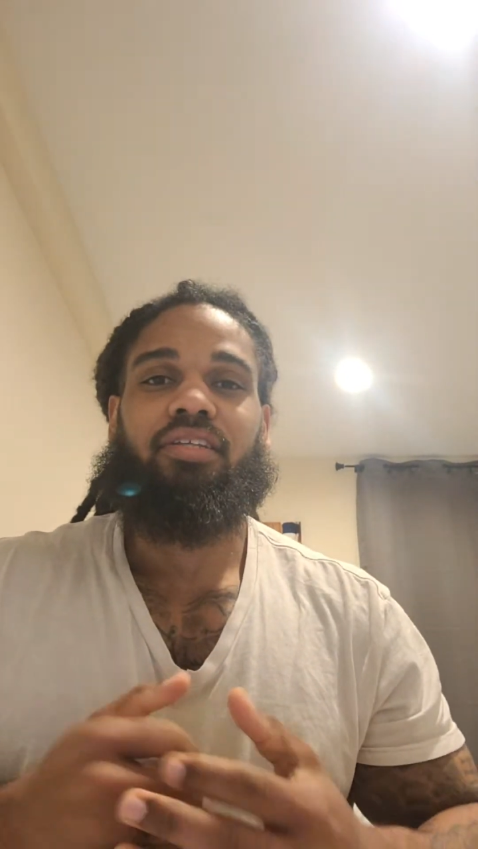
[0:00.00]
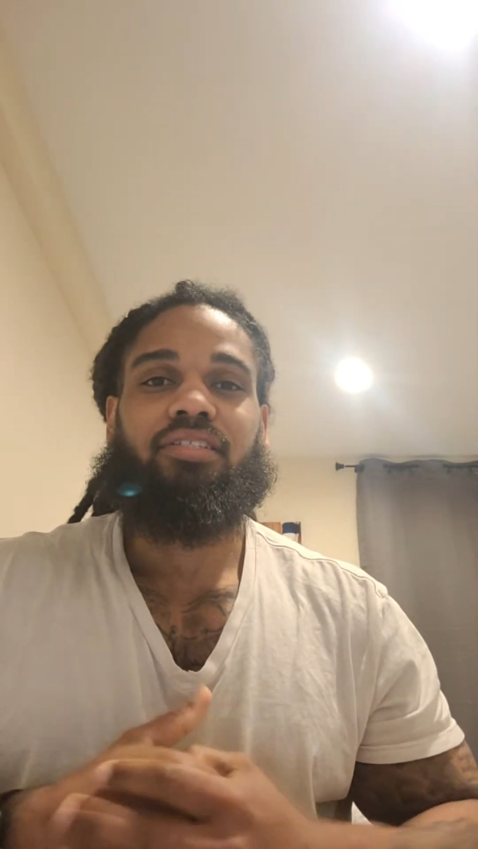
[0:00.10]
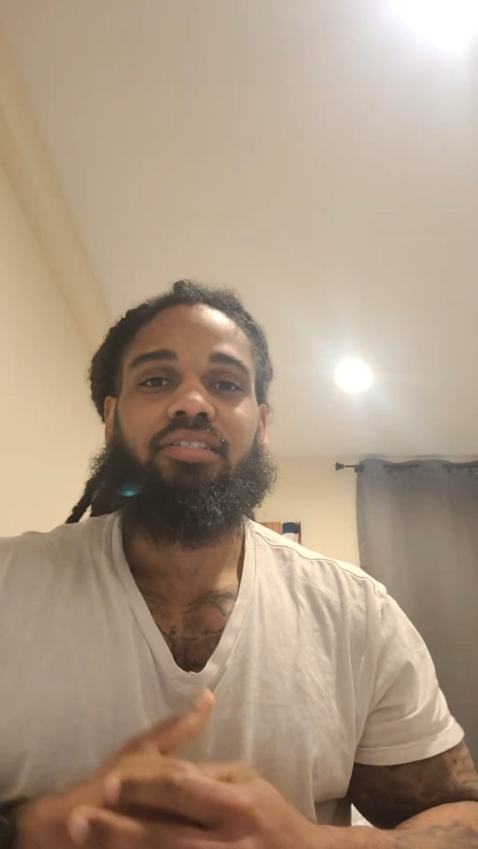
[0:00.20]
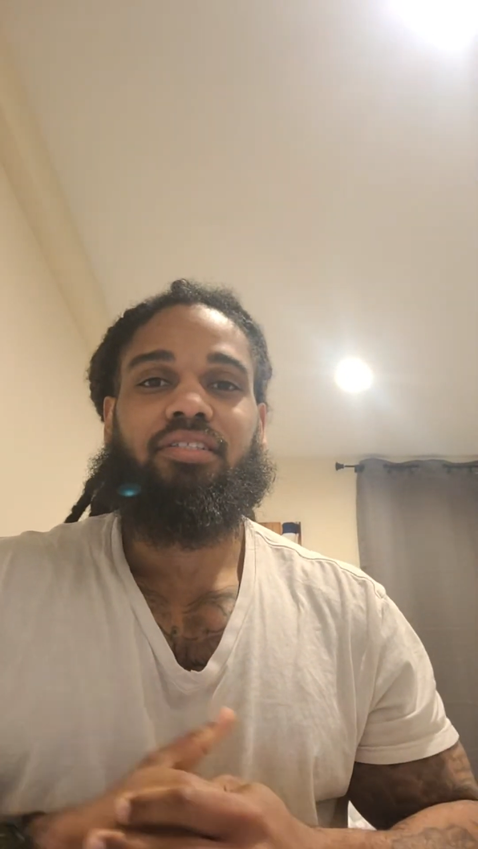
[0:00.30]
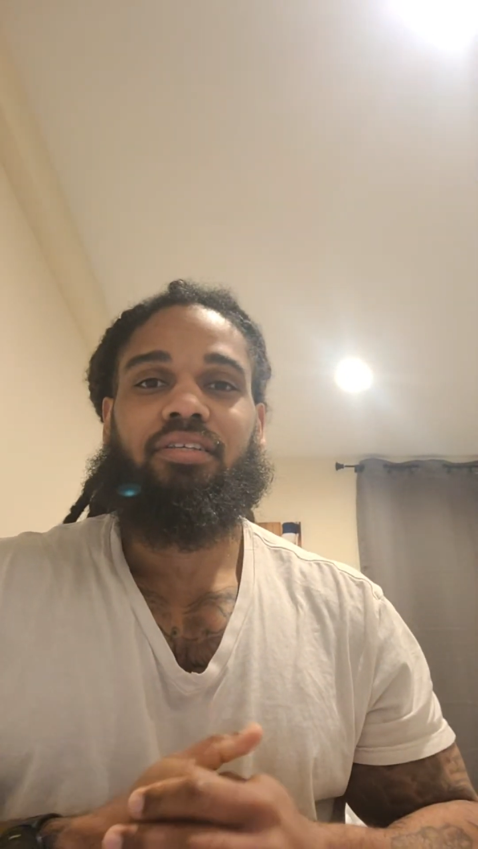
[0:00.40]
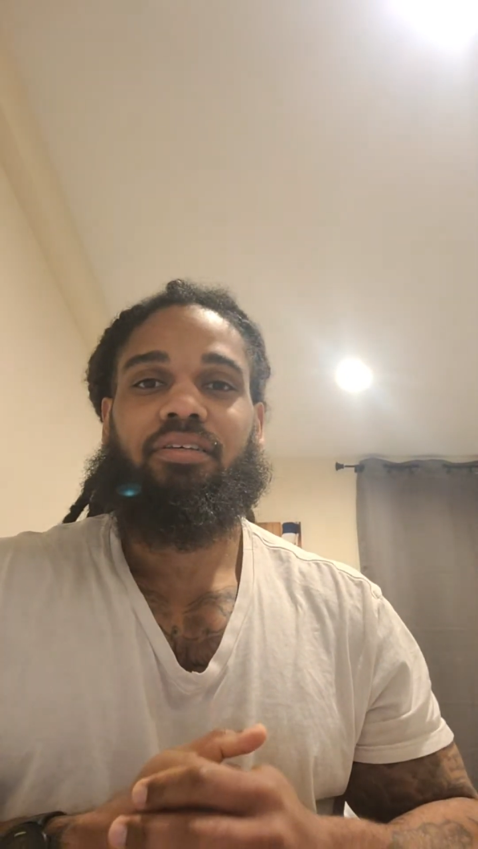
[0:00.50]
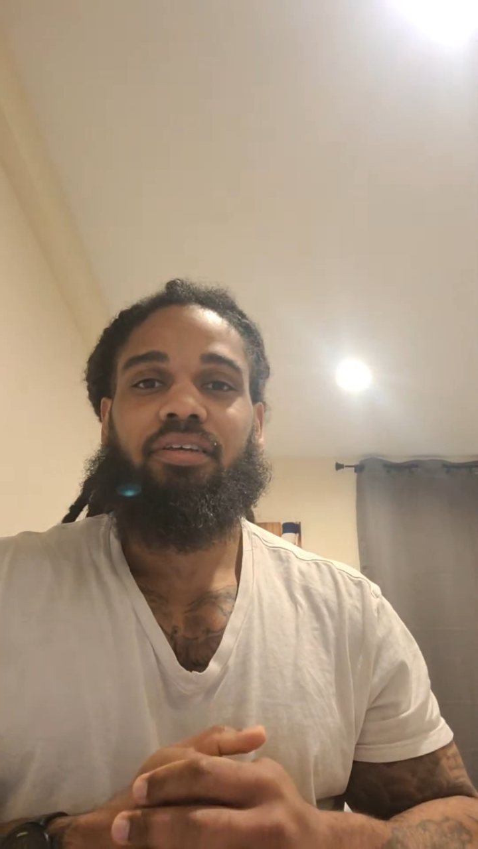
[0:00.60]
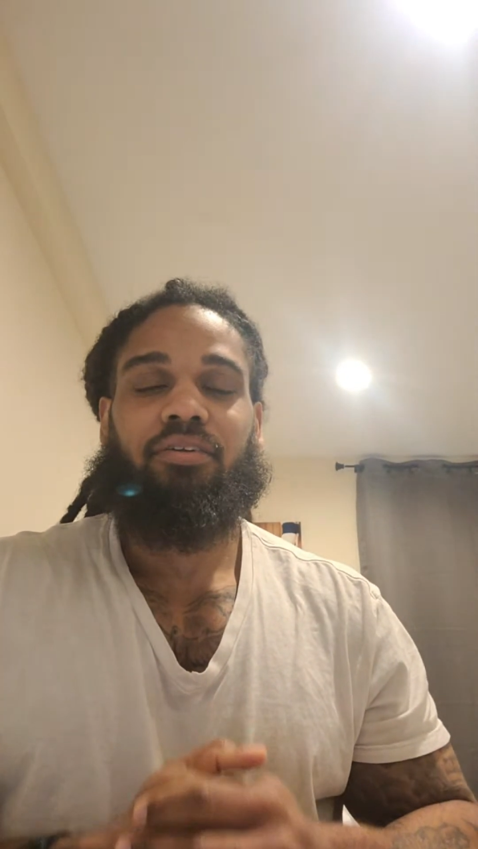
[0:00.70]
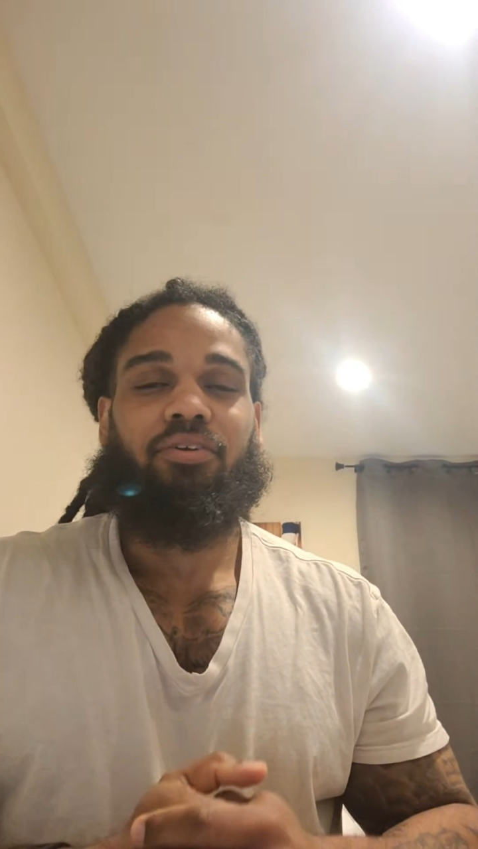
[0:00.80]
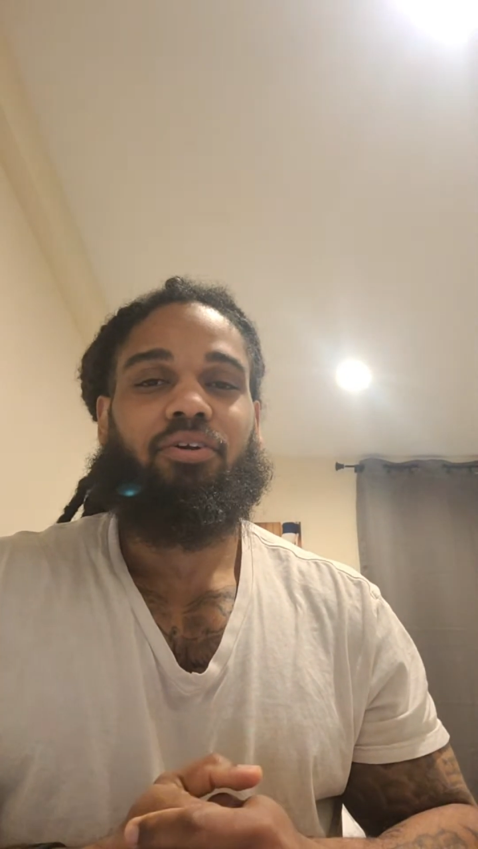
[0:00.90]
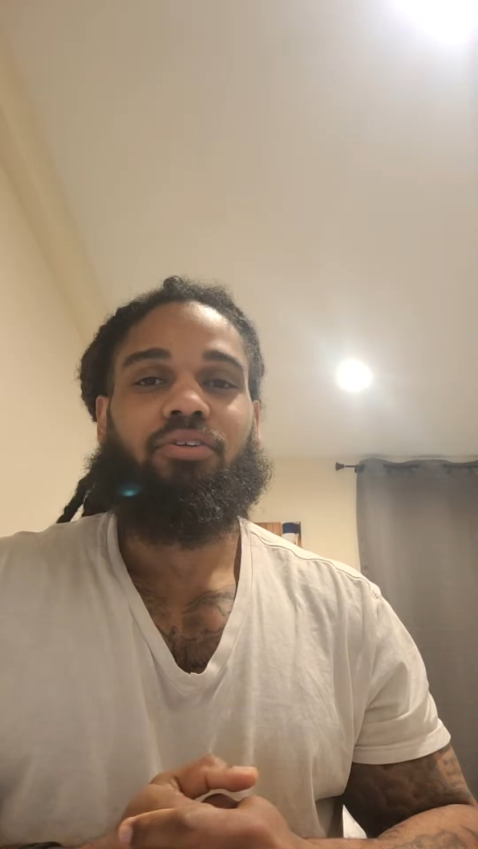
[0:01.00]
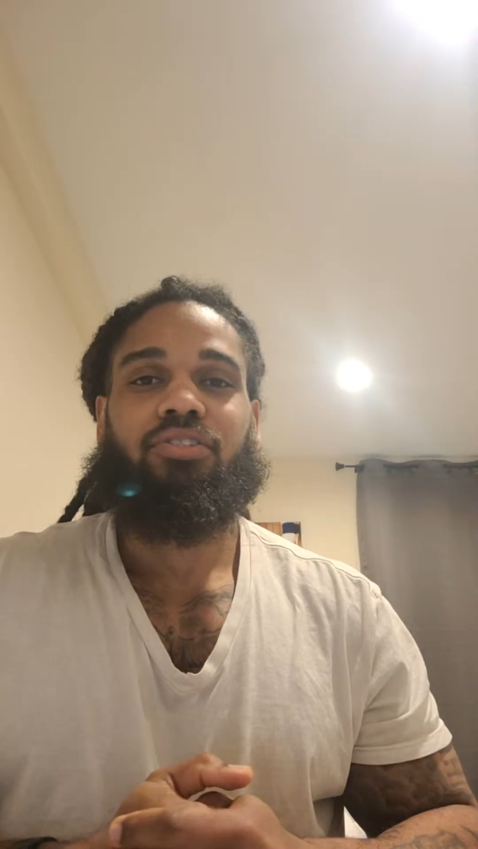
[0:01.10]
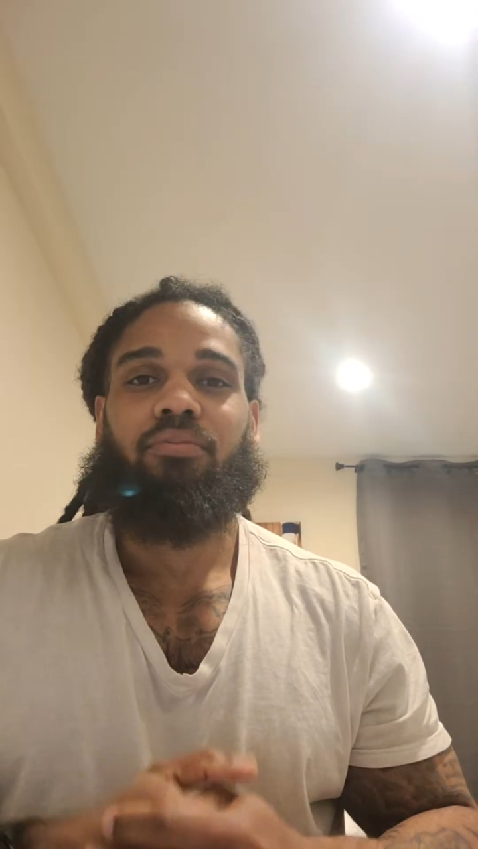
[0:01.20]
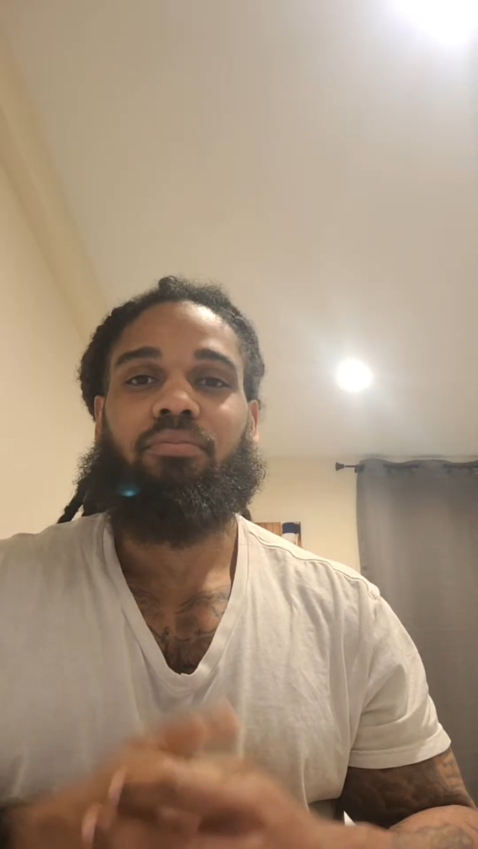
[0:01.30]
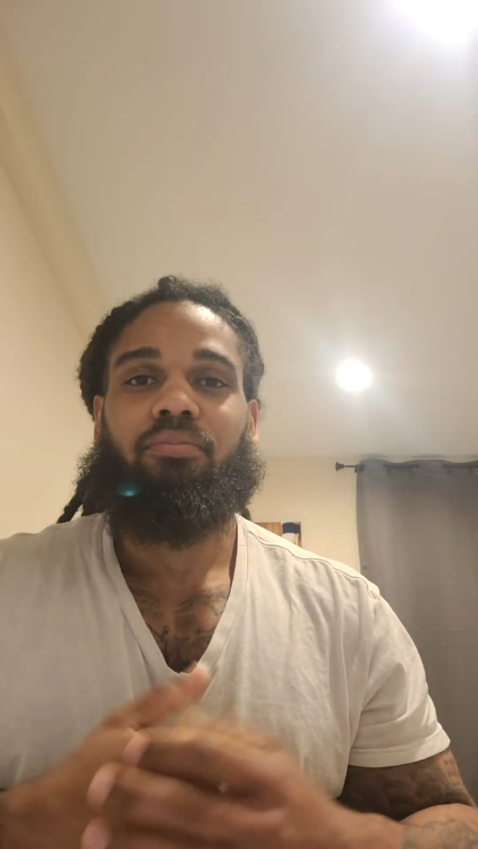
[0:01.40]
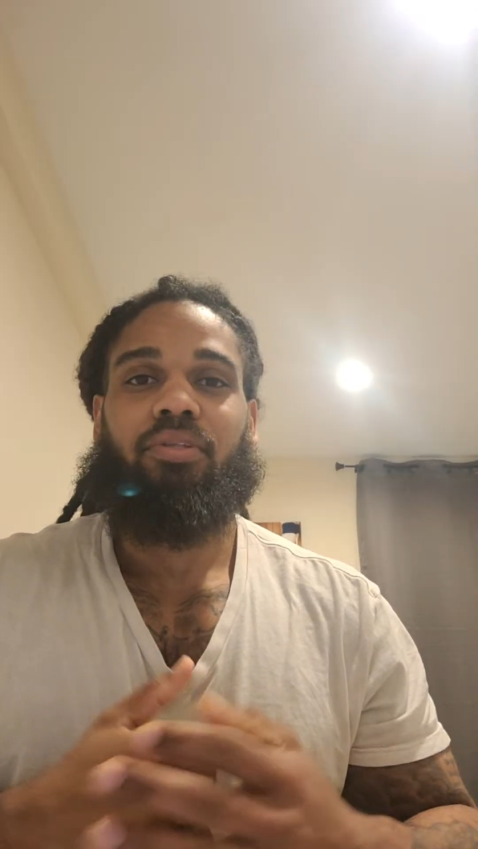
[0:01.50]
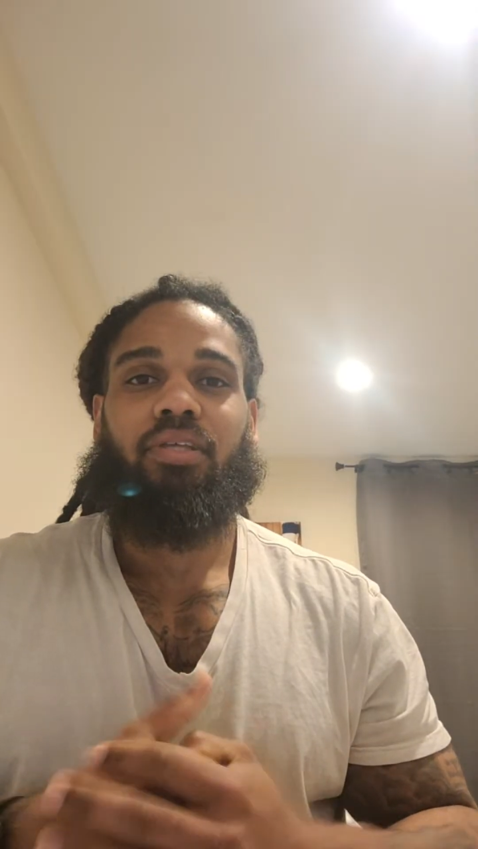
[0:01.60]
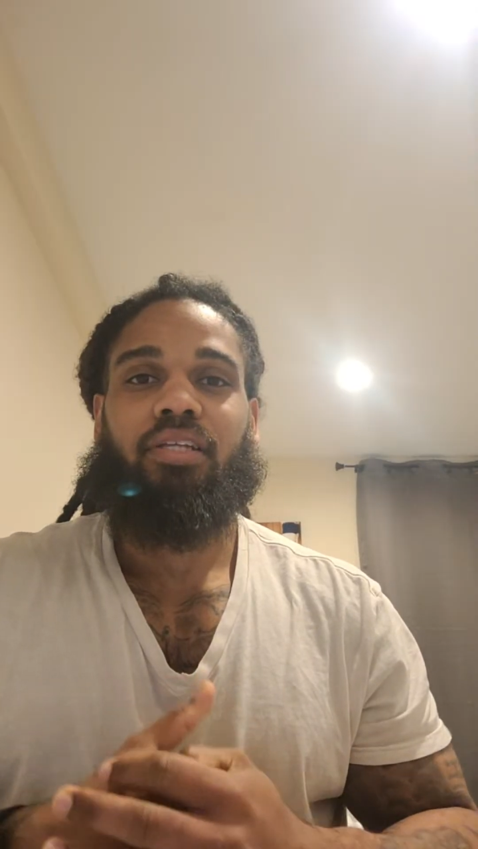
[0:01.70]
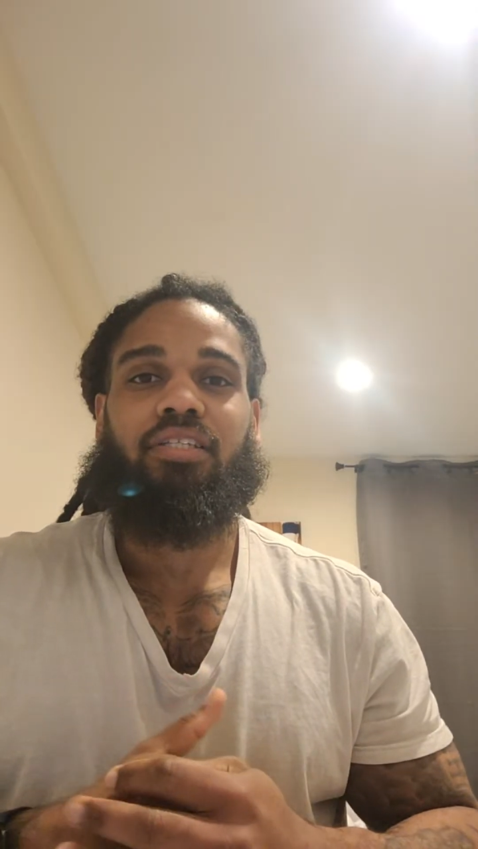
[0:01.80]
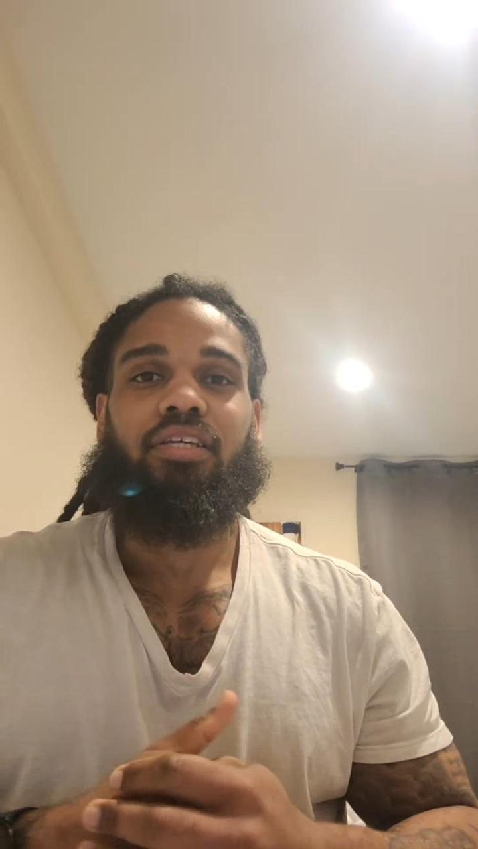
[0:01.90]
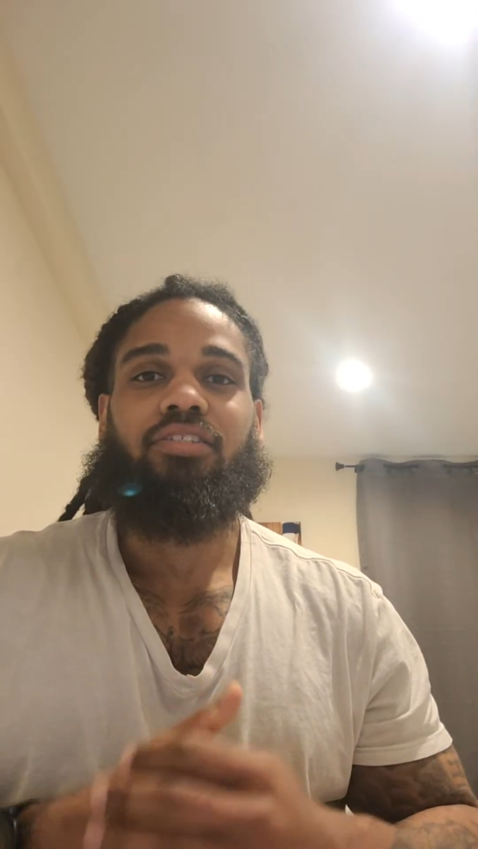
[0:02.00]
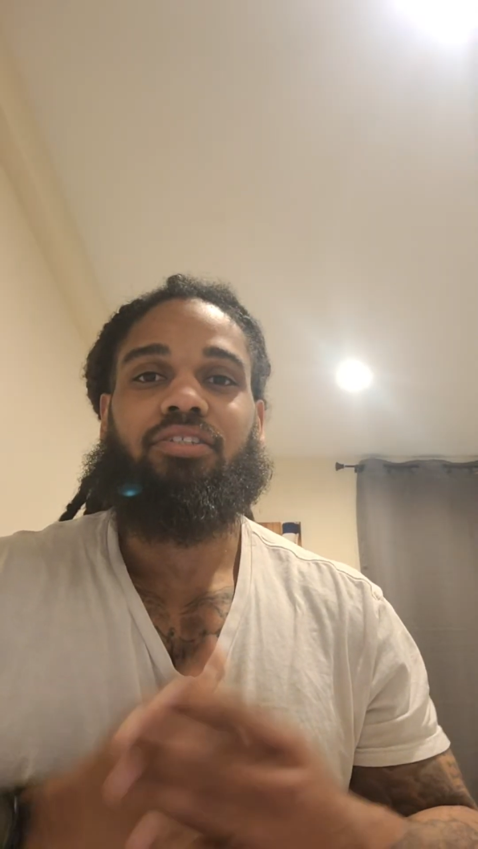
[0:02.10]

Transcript: Let's educate